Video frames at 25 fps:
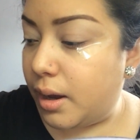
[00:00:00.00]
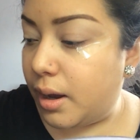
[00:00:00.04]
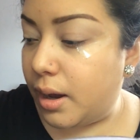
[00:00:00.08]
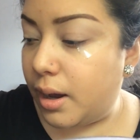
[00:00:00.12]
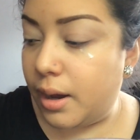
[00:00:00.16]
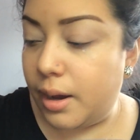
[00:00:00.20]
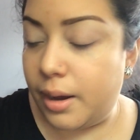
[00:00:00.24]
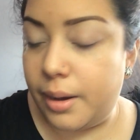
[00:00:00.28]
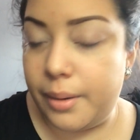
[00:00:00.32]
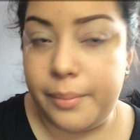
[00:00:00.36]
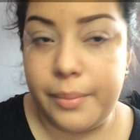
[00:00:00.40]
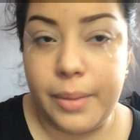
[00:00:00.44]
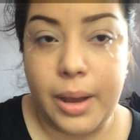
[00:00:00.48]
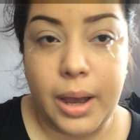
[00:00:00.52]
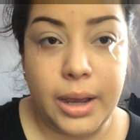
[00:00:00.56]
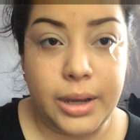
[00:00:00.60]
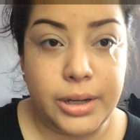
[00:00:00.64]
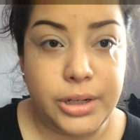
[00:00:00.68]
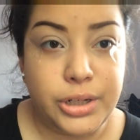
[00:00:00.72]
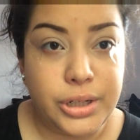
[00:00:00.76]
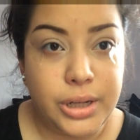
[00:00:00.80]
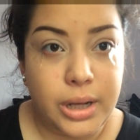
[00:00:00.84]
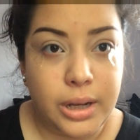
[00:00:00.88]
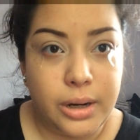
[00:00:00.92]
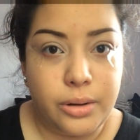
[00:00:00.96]

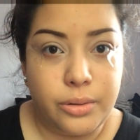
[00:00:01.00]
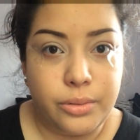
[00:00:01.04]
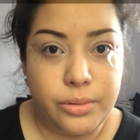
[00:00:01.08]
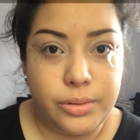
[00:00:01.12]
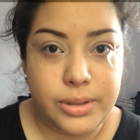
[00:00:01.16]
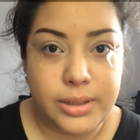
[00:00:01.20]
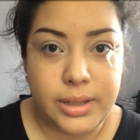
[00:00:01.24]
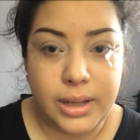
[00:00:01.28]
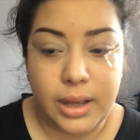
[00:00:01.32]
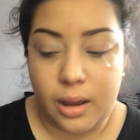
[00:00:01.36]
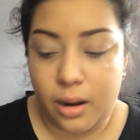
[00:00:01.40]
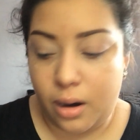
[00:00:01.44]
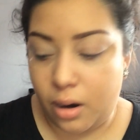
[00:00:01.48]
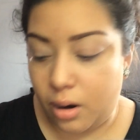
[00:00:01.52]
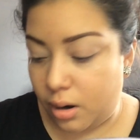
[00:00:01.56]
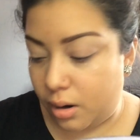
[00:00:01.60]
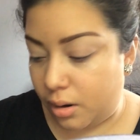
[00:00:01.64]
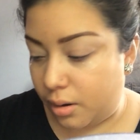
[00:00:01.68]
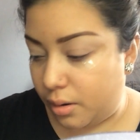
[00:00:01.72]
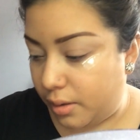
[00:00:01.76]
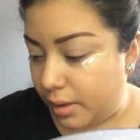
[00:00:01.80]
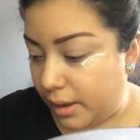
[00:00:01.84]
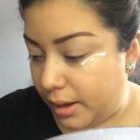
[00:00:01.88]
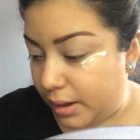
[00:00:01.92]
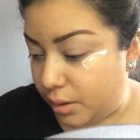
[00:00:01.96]
eyeshadows that
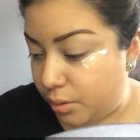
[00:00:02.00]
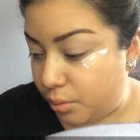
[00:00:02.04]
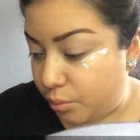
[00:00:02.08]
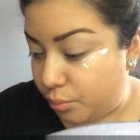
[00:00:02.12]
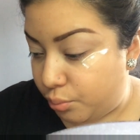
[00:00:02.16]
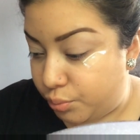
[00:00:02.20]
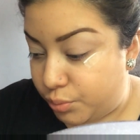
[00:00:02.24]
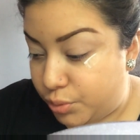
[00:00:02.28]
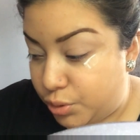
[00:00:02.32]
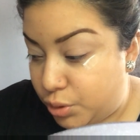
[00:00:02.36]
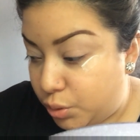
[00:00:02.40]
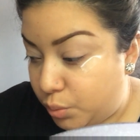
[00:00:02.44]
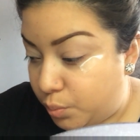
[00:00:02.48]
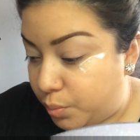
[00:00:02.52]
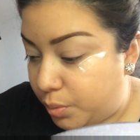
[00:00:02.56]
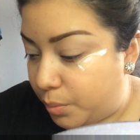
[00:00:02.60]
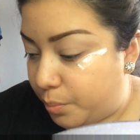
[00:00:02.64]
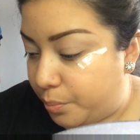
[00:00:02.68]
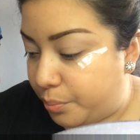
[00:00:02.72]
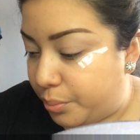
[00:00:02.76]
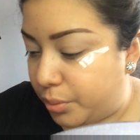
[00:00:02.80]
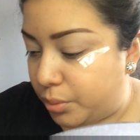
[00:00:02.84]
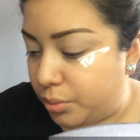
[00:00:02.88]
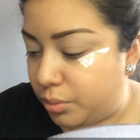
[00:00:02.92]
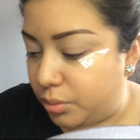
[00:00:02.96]
are, like, super
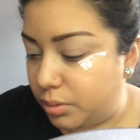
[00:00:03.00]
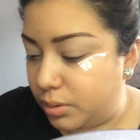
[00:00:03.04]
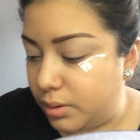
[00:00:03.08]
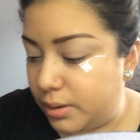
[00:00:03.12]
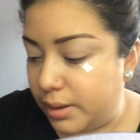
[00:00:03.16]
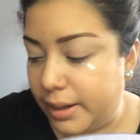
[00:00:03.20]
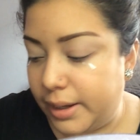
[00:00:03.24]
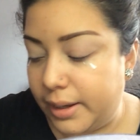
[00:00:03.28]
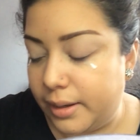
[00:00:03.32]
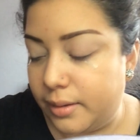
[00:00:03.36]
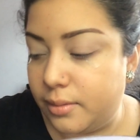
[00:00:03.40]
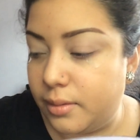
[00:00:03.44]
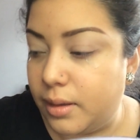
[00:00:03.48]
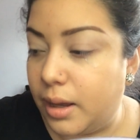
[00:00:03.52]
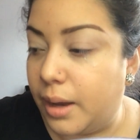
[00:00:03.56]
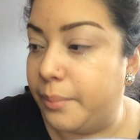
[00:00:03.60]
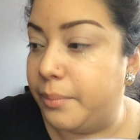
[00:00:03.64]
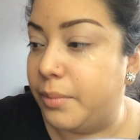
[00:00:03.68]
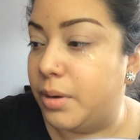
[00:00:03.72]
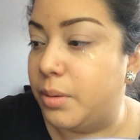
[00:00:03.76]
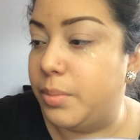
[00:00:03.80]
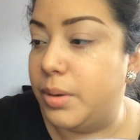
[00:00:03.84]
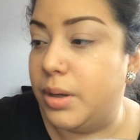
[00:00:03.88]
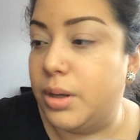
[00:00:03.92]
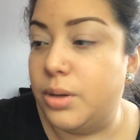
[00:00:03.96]
bold. Like, I'm
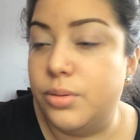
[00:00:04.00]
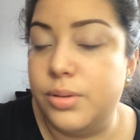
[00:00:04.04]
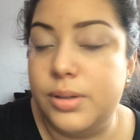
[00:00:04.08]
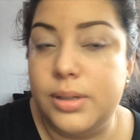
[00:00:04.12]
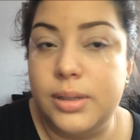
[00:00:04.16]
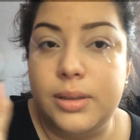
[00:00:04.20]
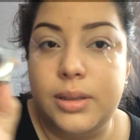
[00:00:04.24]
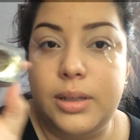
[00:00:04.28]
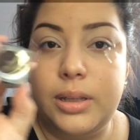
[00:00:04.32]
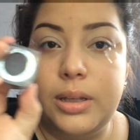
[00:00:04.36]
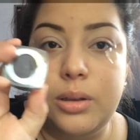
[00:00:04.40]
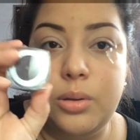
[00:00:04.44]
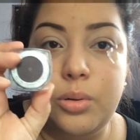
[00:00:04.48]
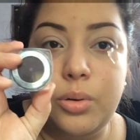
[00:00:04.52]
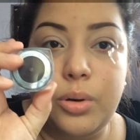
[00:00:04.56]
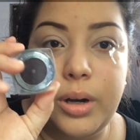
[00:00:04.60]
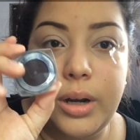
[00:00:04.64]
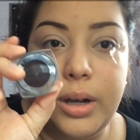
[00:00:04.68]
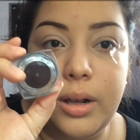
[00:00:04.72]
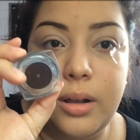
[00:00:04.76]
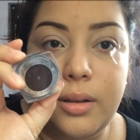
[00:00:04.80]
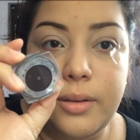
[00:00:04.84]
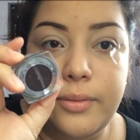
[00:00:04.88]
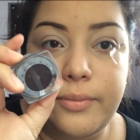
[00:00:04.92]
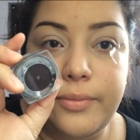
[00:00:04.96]
going to be using the
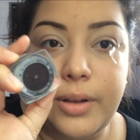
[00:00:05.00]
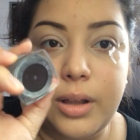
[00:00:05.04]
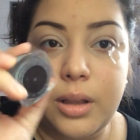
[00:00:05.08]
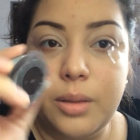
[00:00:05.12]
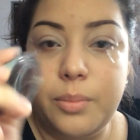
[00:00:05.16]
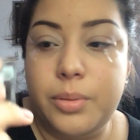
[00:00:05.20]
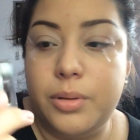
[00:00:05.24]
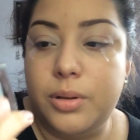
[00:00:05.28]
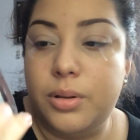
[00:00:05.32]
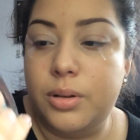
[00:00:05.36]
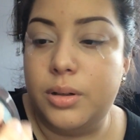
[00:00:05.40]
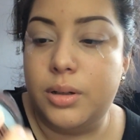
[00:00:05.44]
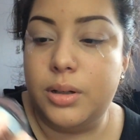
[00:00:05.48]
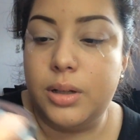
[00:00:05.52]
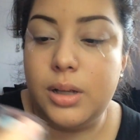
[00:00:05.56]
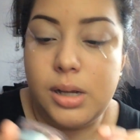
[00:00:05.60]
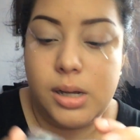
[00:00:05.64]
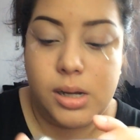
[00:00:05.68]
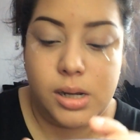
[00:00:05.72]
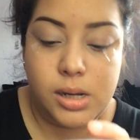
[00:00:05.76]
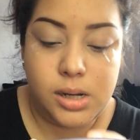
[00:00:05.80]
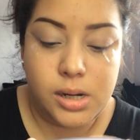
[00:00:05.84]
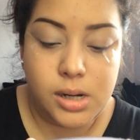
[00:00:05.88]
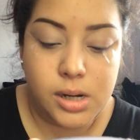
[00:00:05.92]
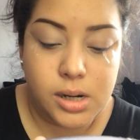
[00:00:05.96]
L'Oreal Infallible
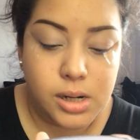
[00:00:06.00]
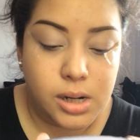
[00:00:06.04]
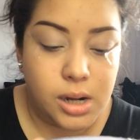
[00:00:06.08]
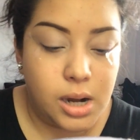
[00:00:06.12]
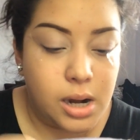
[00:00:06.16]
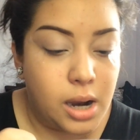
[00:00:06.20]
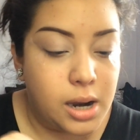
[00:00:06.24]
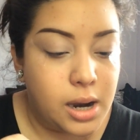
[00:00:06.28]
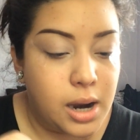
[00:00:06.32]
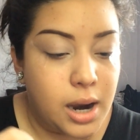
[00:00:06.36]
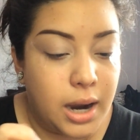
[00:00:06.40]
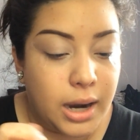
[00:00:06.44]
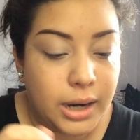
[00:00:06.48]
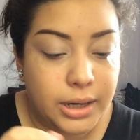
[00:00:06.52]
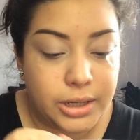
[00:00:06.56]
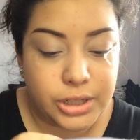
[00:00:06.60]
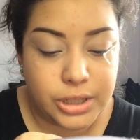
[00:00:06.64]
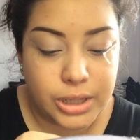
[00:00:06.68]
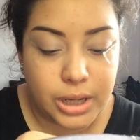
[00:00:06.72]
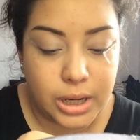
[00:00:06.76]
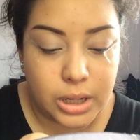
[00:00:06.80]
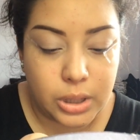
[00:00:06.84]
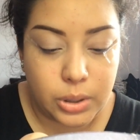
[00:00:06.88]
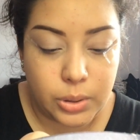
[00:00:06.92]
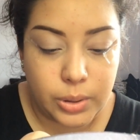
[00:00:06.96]

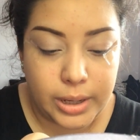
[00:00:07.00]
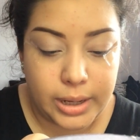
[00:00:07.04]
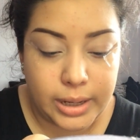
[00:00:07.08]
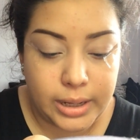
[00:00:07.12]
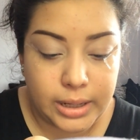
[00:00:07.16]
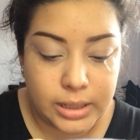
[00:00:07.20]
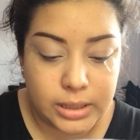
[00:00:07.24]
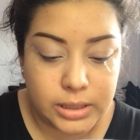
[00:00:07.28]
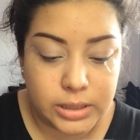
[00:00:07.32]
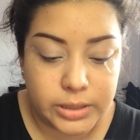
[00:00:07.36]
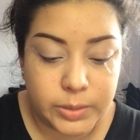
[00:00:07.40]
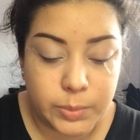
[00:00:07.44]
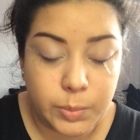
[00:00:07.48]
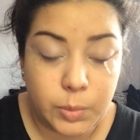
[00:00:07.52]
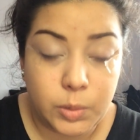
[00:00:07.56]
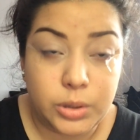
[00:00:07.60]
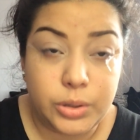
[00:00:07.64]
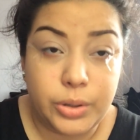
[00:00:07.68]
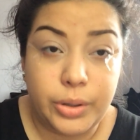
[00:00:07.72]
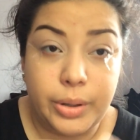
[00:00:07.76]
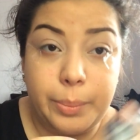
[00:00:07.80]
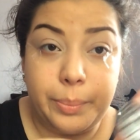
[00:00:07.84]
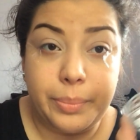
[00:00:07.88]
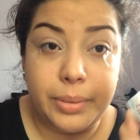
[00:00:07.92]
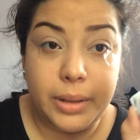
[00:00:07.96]
eyeshadow in
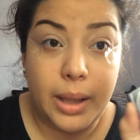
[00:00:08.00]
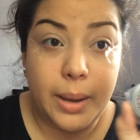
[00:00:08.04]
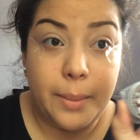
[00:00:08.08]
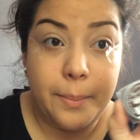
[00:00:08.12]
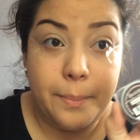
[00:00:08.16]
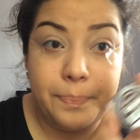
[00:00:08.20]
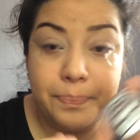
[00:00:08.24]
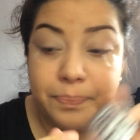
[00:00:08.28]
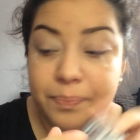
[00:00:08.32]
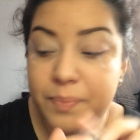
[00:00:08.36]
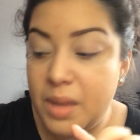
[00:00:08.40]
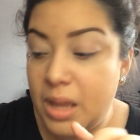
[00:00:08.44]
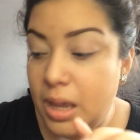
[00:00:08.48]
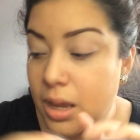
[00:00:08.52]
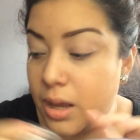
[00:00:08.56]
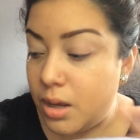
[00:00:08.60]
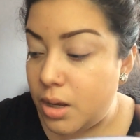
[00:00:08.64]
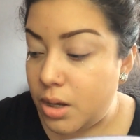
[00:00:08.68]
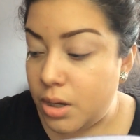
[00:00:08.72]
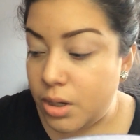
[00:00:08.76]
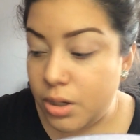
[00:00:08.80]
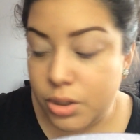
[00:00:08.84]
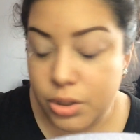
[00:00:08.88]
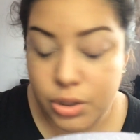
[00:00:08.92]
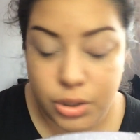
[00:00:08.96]
Smoldering Plum.
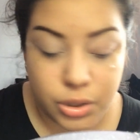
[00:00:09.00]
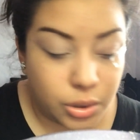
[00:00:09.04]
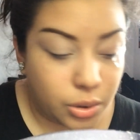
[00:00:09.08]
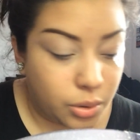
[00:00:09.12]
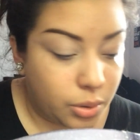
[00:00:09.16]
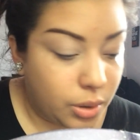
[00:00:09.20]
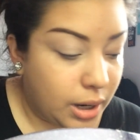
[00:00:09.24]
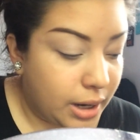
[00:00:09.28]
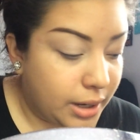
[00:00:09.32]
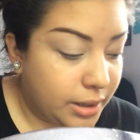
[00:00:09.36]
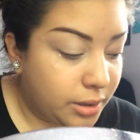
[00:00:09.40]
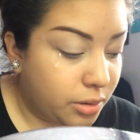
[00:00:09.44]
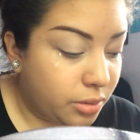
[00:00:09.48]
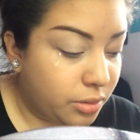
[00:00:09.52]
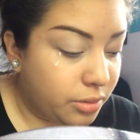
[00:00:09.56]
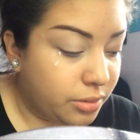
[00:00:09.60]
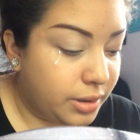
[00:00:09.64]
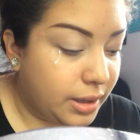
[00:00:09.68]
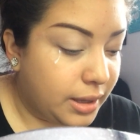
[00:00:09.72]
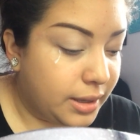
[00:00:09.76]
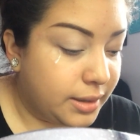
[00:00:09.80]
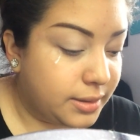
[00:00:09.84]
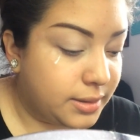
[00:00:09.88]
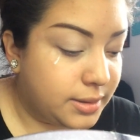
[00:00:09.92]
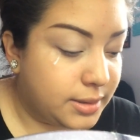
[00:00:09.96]
So I know
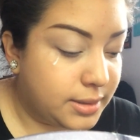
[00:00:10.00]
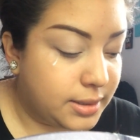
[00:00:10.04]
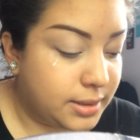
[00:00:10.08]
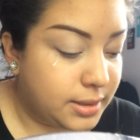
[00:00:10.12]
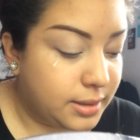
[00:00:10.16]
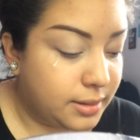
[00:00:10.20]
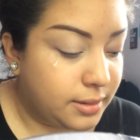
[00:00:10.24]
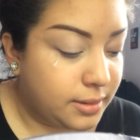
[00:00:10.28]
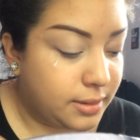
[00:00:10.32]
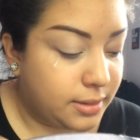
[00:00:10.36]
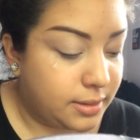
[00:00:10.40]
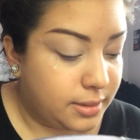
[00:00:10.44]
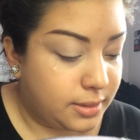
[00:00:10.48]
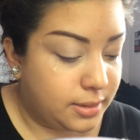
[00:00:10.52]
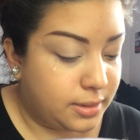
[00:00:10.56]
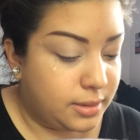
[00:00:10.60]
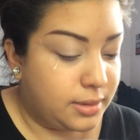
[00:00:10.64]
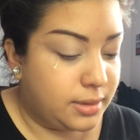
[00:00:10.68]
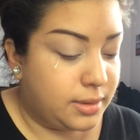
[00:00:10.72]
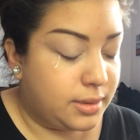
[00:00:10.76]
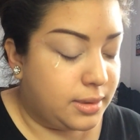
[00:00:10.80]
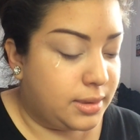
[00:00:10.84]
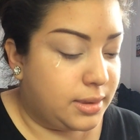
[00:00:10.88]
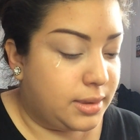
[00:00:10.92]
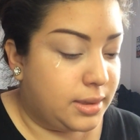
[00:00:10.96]
that
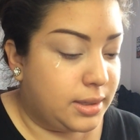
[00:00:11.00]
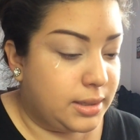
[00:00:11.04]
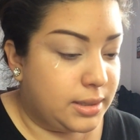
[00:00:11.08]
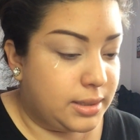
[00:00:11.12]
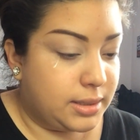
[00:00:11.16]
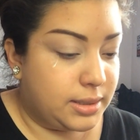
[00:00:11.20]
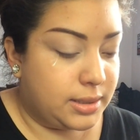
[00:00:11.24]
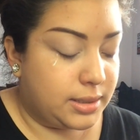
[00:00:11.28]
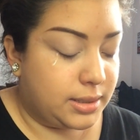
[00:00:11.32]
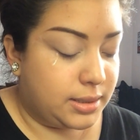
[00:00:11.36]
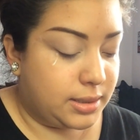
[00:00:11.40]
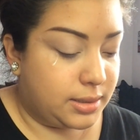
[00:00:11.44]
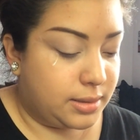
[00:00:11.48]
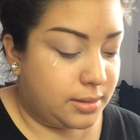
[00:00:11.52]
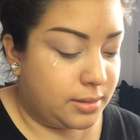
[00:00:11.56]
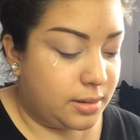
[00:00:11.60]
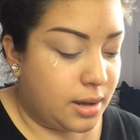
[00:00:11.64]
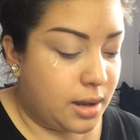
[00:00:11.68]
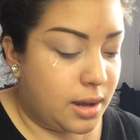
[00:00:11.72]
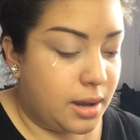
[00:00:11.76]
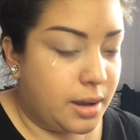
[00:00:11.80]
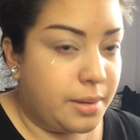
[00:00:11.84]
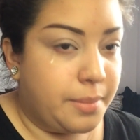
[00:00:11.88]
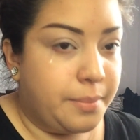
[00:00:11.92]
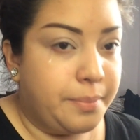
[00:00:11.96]
this,
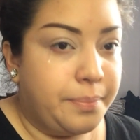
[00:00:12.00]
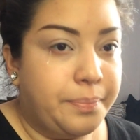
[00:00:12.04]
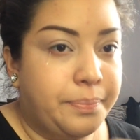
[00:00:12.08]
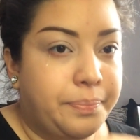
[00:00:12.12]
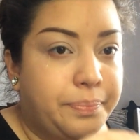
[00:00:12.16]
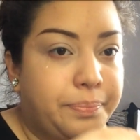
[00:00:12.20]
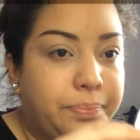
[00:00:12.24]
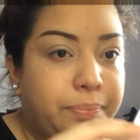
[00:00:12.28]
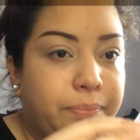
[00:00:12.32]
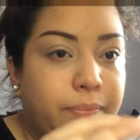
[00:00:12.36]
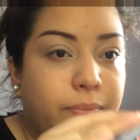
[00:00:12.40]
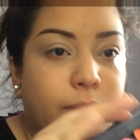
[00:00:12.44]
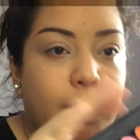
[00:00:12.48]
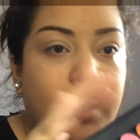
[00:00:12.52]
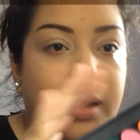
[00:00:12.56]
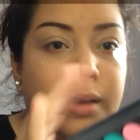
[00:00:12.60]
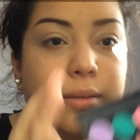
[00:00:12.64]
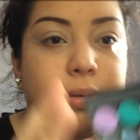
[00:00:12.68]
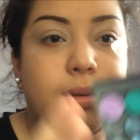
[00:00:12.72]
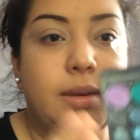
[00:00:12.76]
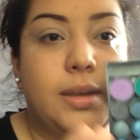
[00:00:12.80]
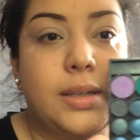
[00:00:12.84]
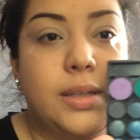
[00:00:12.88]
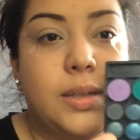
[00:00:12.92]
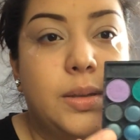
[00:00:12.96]

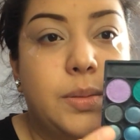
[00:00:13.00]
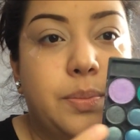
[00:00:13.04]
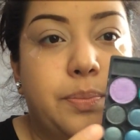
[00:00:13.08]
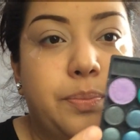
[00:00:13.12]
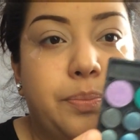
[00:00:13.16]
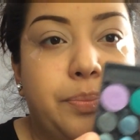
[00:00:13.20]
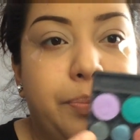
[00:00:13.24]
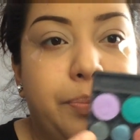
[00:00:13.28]
this